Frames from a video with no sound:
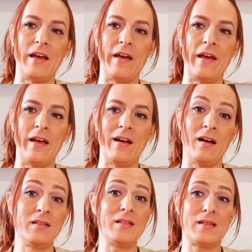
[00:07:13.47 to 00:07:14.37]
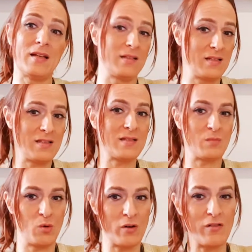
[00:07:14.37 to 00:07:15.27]
and understand that this is
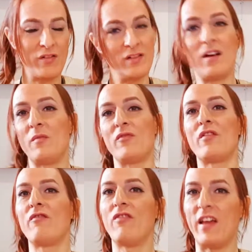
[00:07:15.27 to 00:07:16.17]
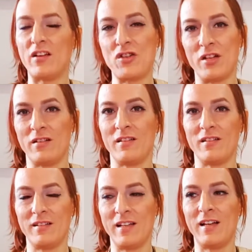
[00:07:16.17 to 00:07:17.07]
more of a time of reflection
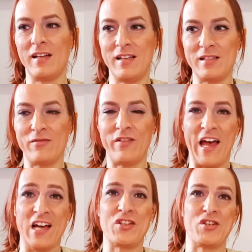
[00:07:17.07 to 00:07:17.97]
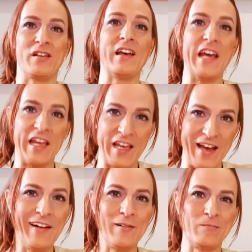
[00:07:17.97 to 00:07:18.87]
than it is of action
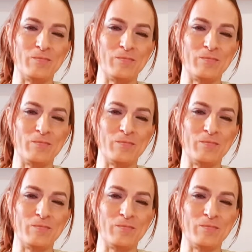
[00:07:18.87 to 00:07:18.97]
again.